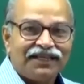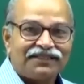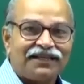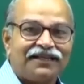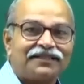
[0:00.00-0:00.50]
It
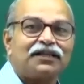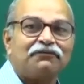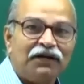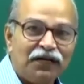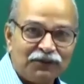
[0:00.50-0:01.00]
is the
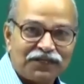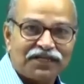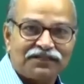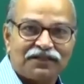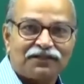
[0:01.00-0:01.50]
electric field which
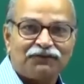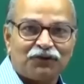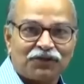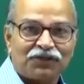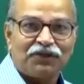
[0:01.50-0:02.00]
exerts
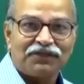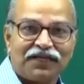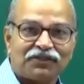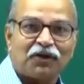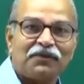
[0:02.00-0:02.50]
force on
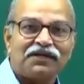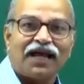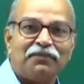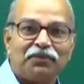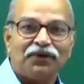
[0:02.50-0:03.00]
the atomic
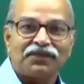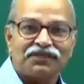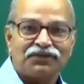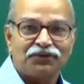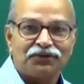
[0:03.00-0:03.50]

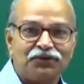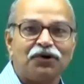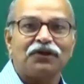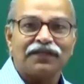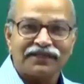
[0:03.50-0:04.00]
dipoles to
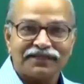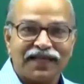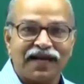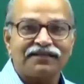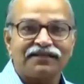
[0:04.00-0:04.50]
do all that
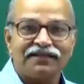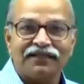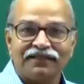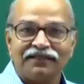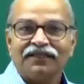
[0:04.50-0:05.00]

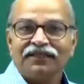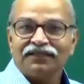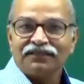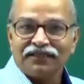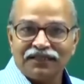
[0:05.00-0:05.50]
scattering and
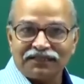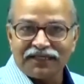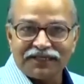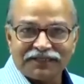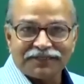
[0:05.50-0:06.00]
these
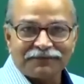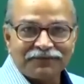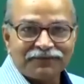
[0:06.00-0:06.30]
things.